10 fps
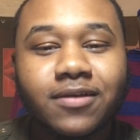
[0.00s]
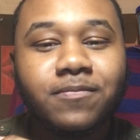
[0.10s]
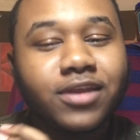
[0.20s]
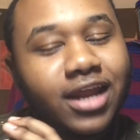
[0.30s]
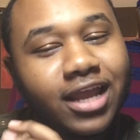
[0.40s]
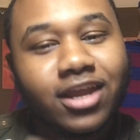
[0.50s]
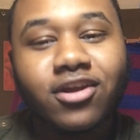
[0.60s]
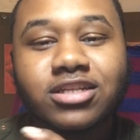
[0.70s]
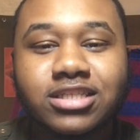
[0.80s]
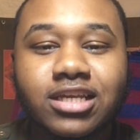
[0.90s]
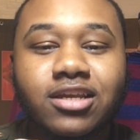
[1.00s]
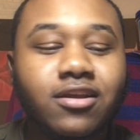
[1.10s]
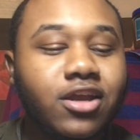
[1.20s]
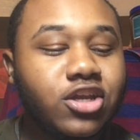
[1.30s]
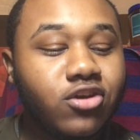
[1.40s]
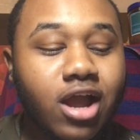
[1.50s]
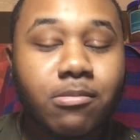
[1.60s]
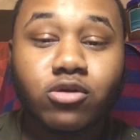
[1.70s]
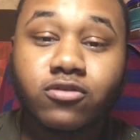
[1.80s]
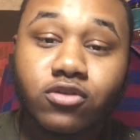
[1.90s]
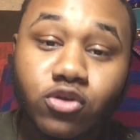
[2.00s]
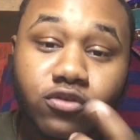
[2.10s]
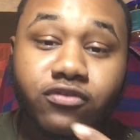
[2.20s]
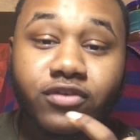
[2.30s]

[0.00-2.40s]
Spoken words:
I guarantee you know how most new fish,